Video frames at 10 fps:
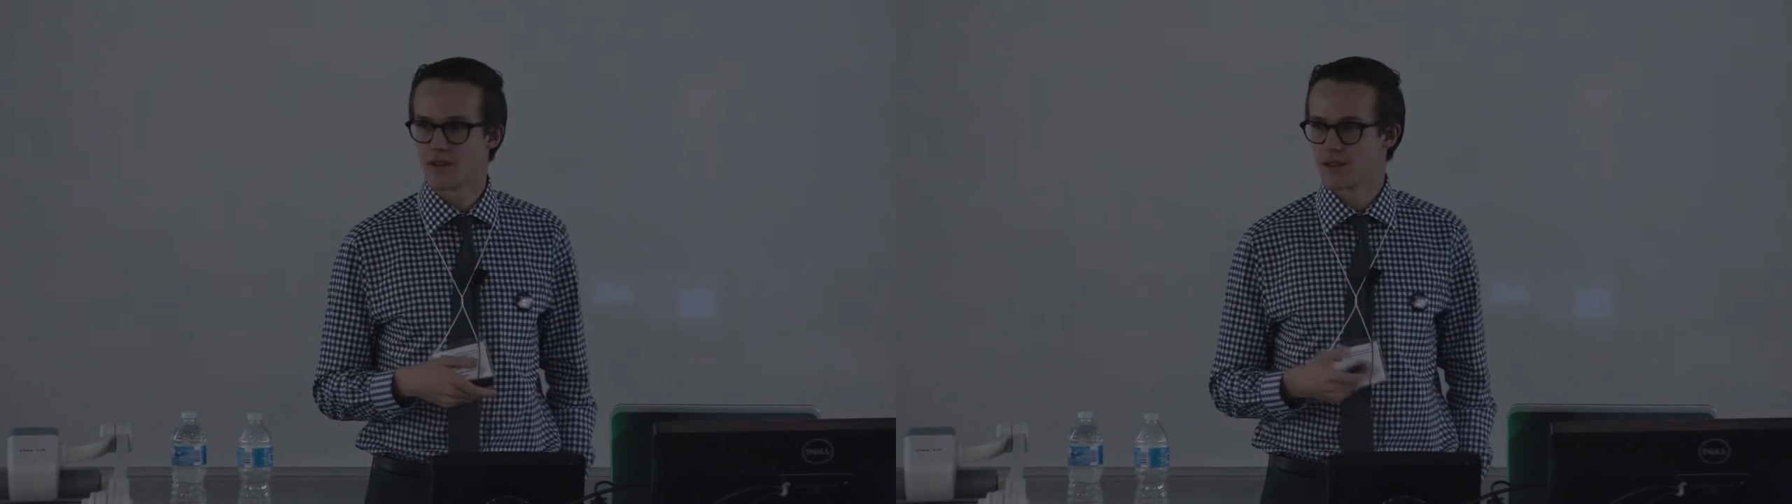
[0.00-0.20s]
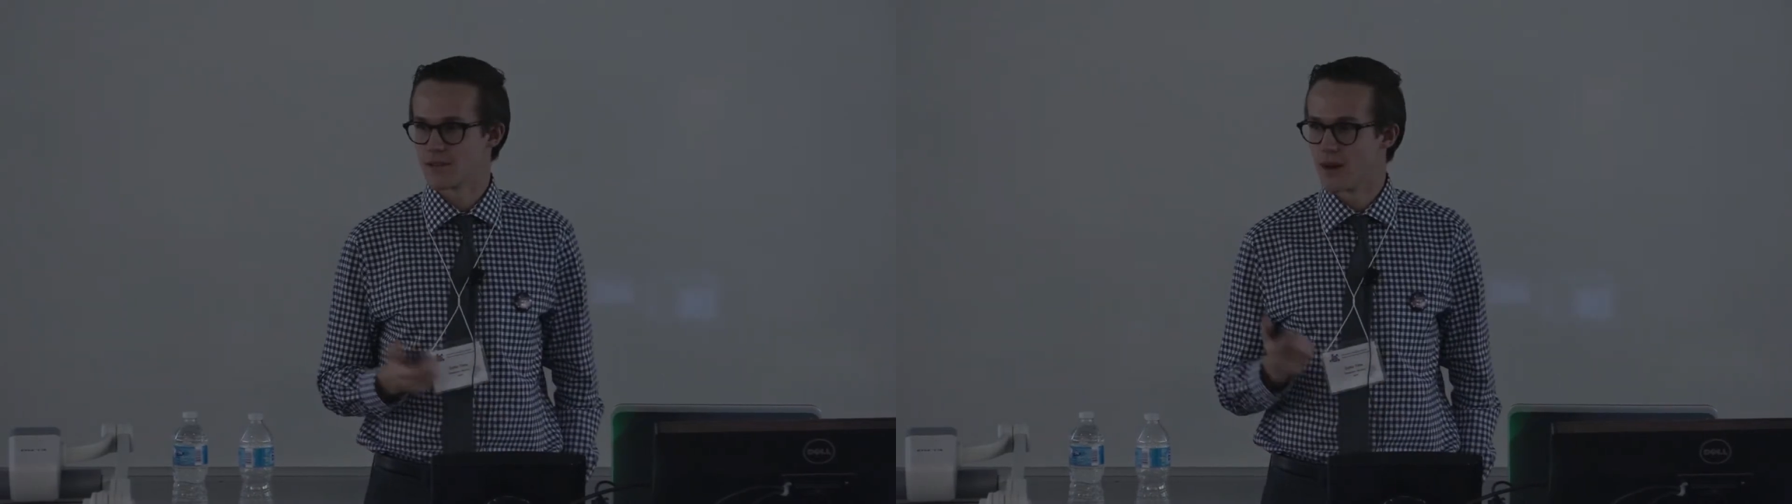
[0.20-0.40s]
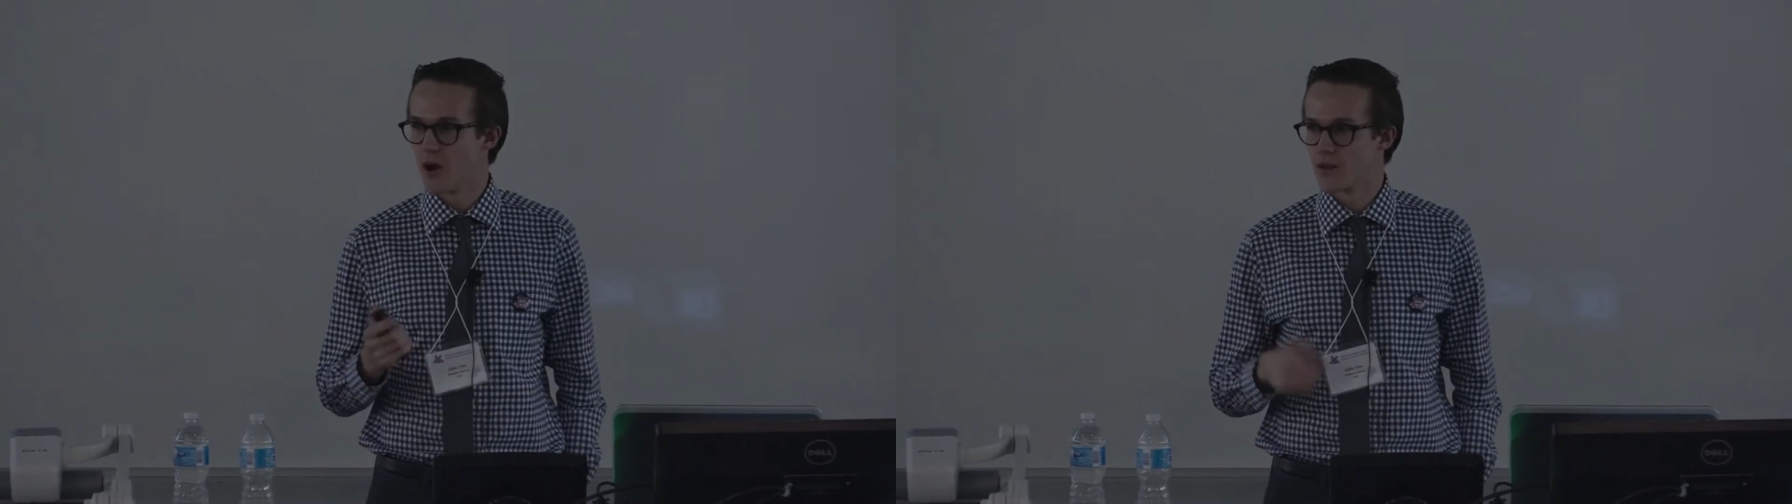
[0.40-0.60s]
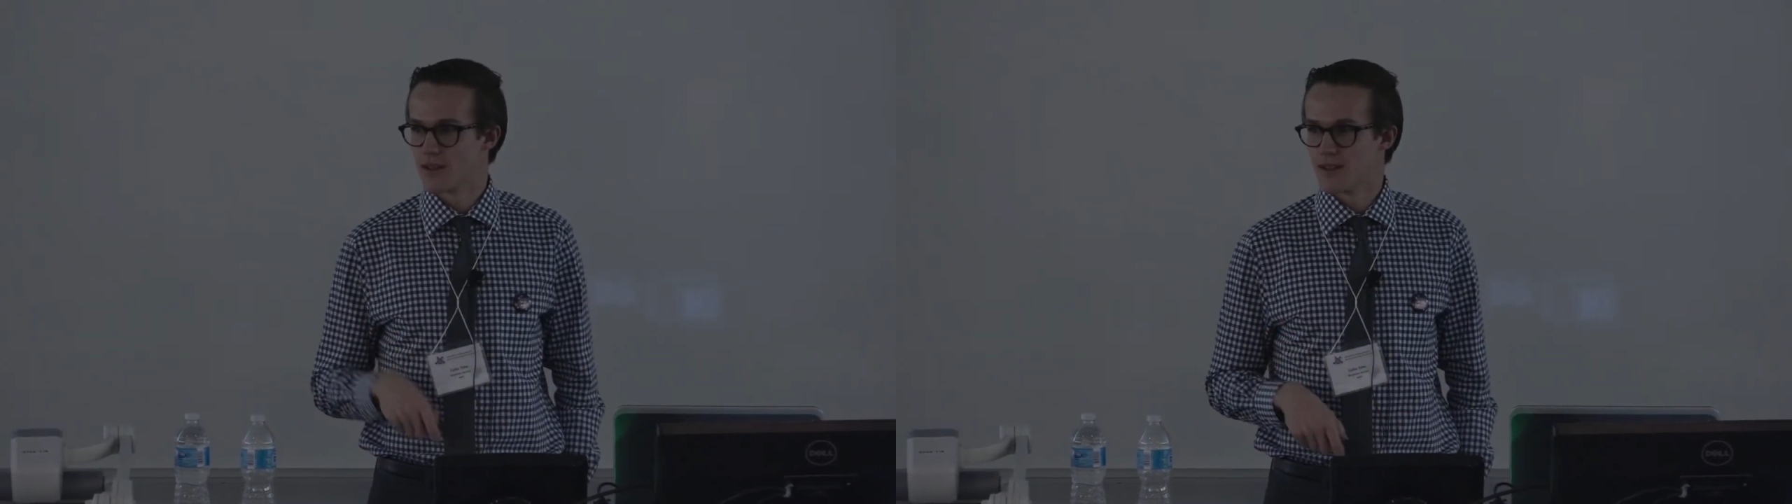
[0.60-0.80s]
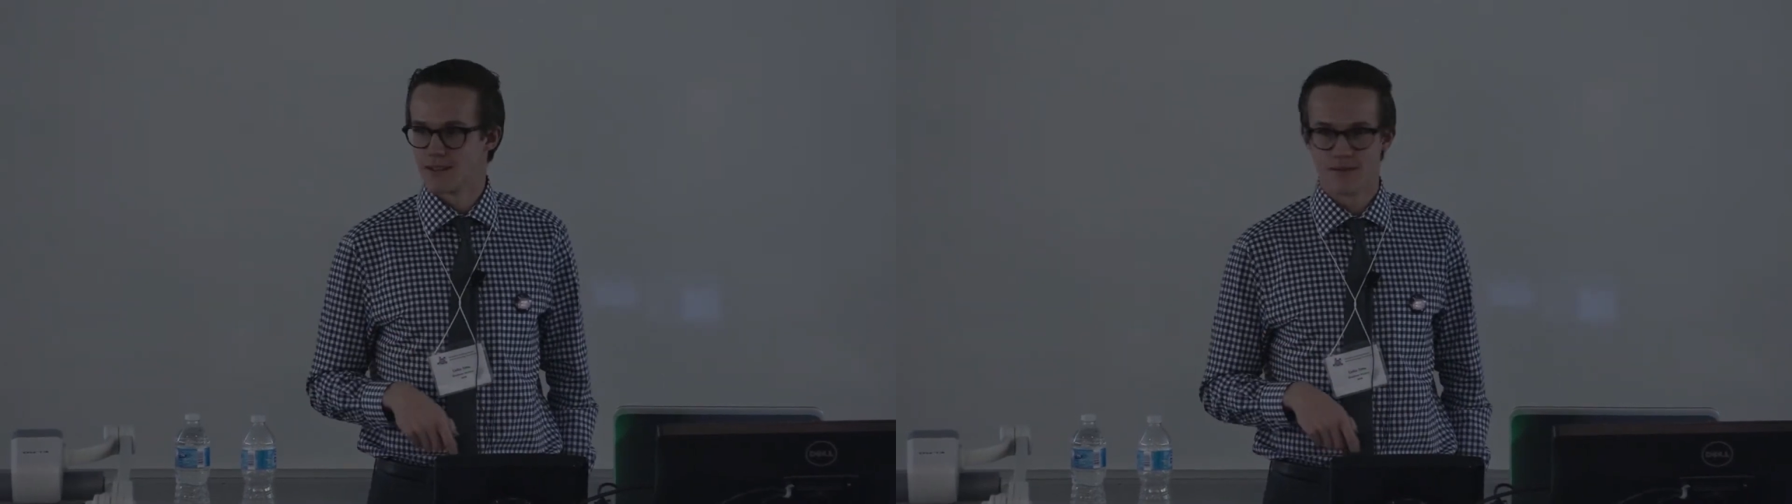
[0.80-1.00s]
is about
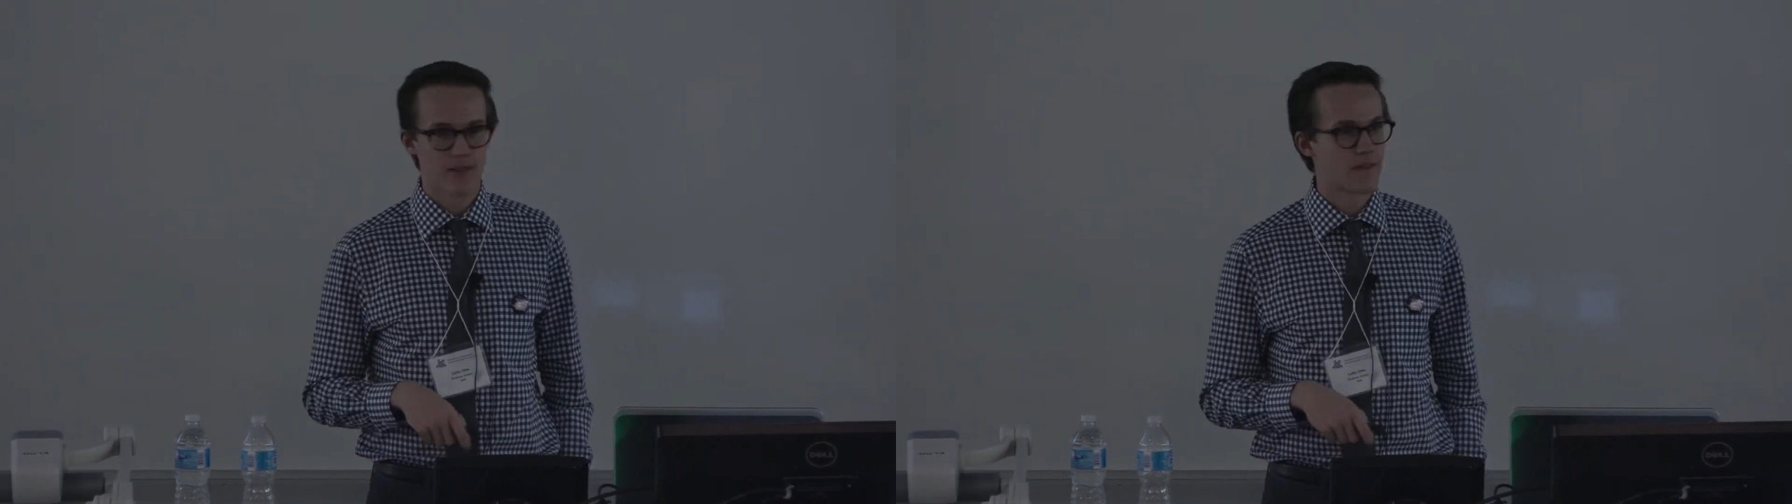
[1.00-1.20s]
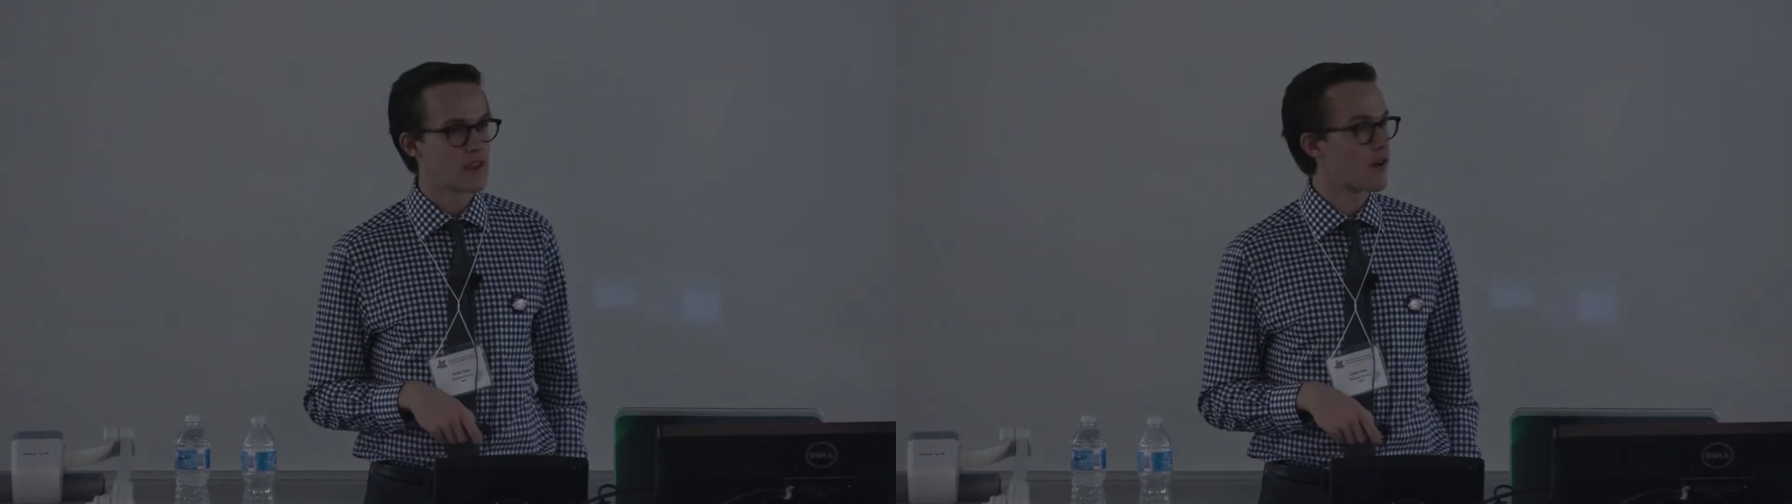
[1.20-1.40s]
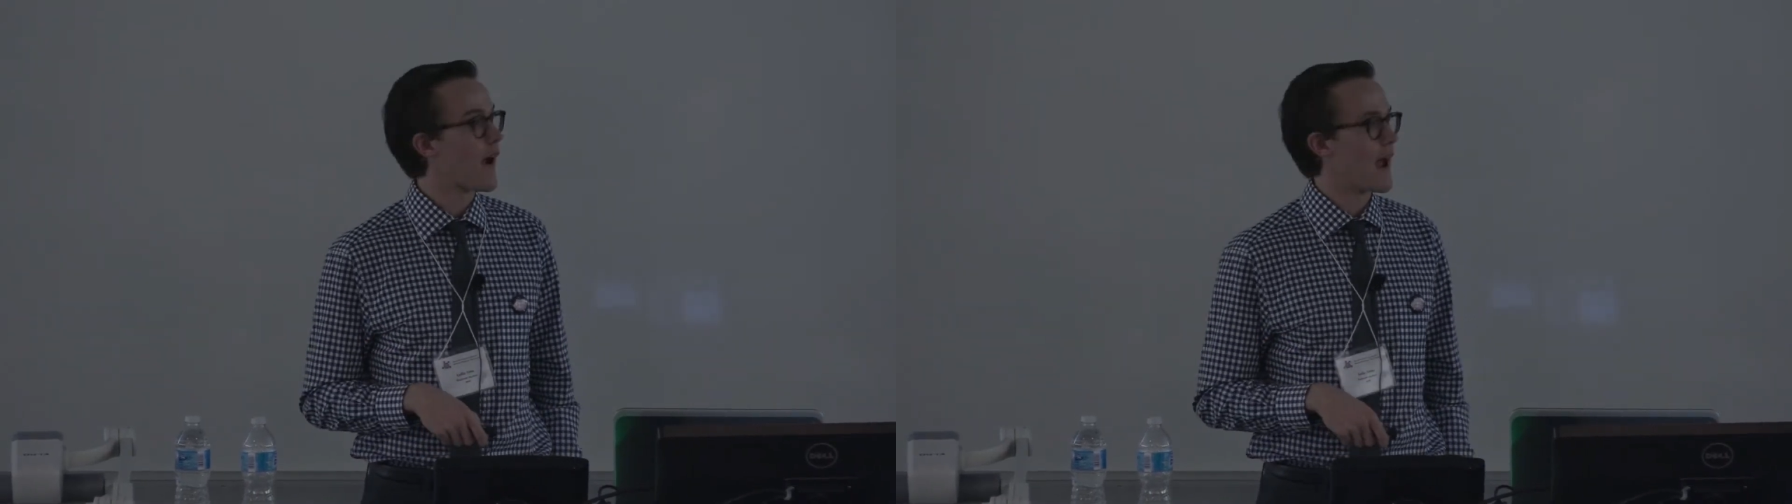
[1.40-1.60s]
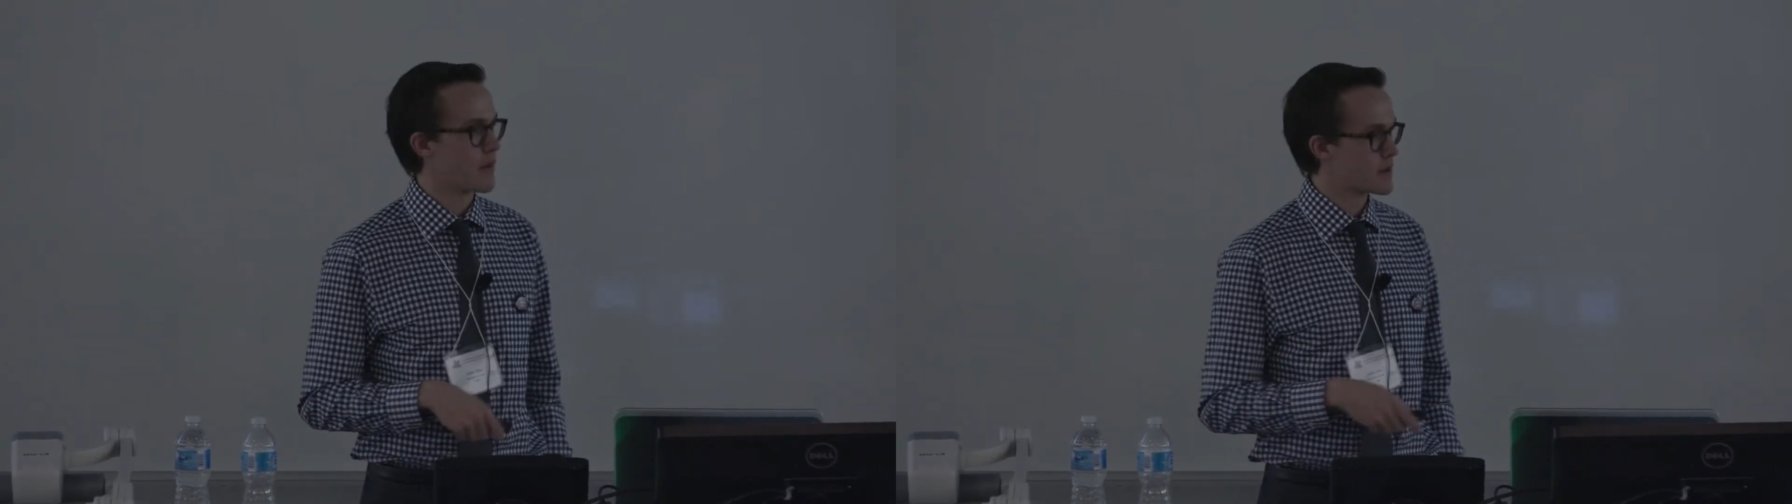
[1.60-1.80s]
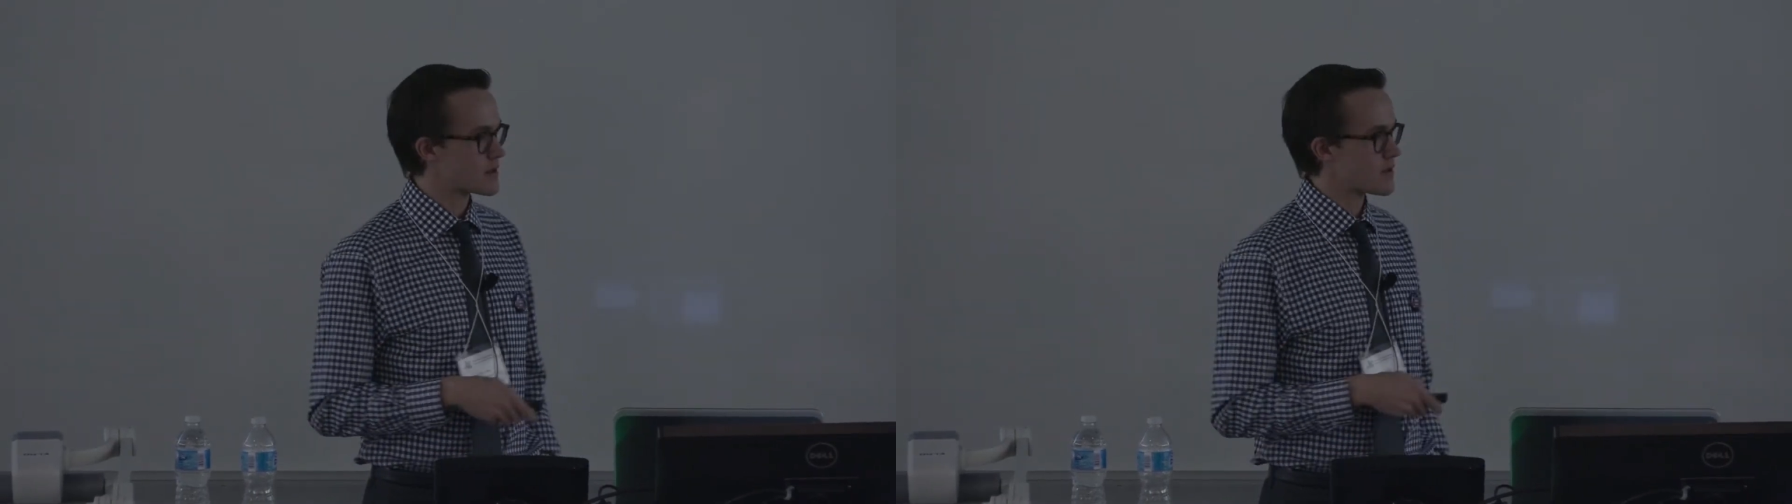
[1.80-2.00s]
50
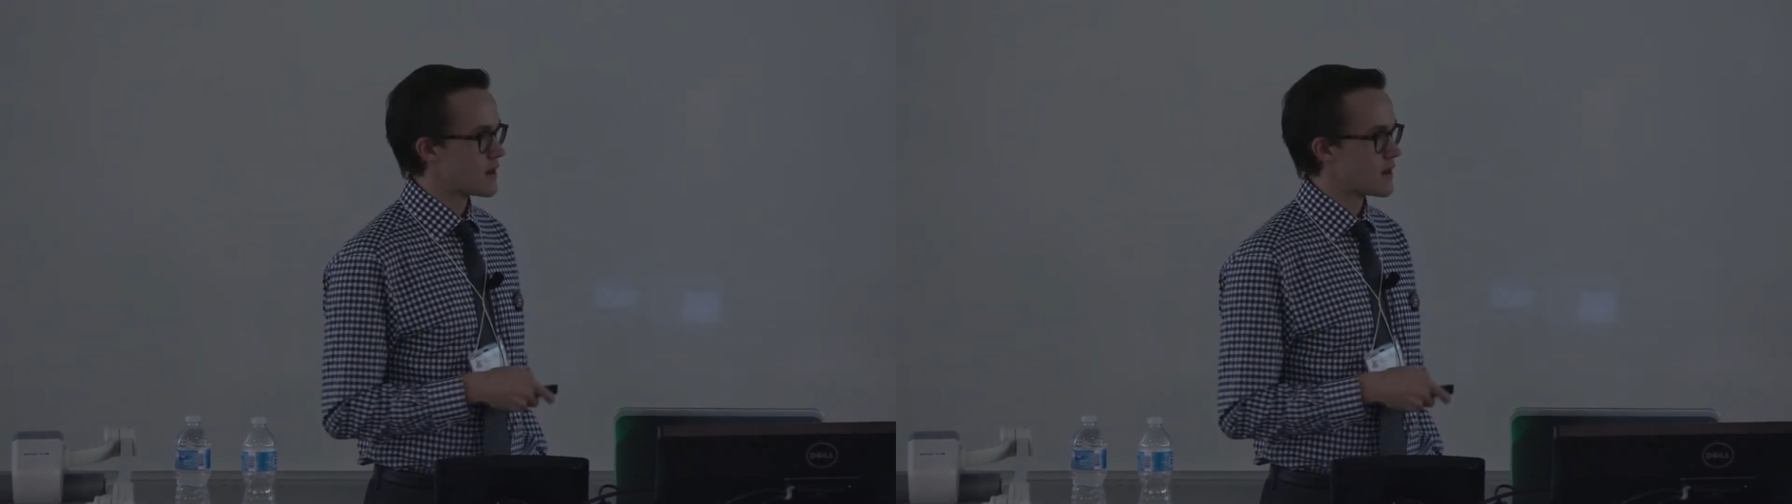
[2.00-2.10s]
grams.